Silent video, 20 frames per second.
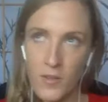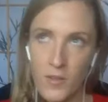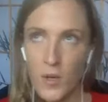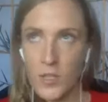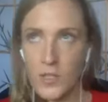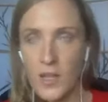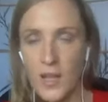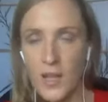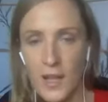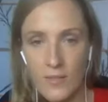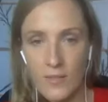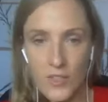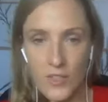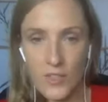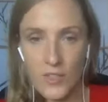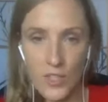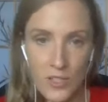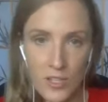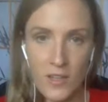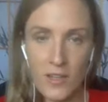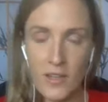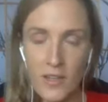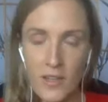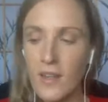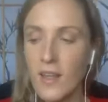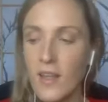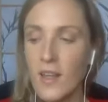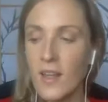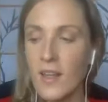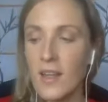Of course I'll have a gin and tonic.
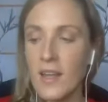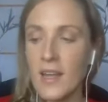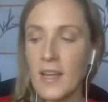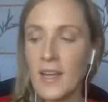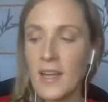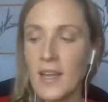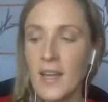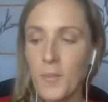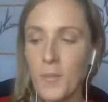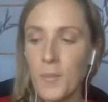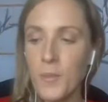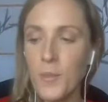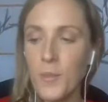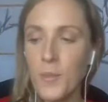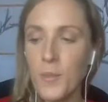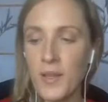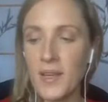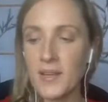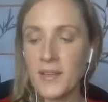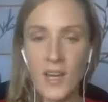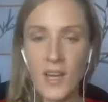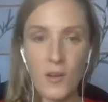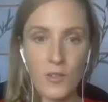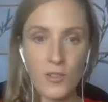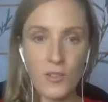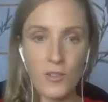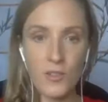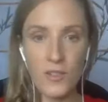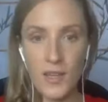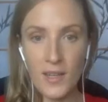But like now
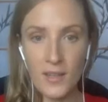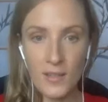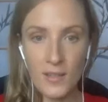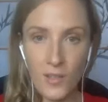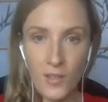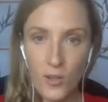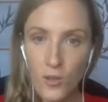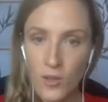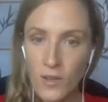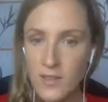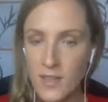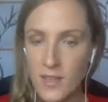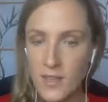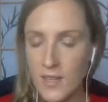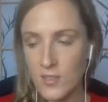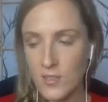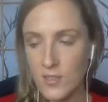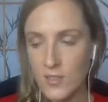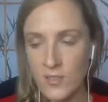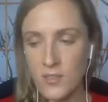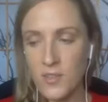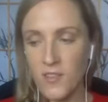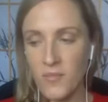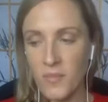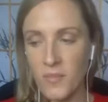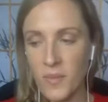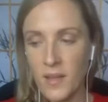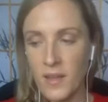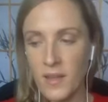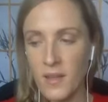it's just like, no, because that doesn't
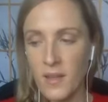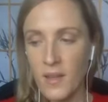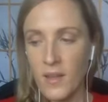serve me.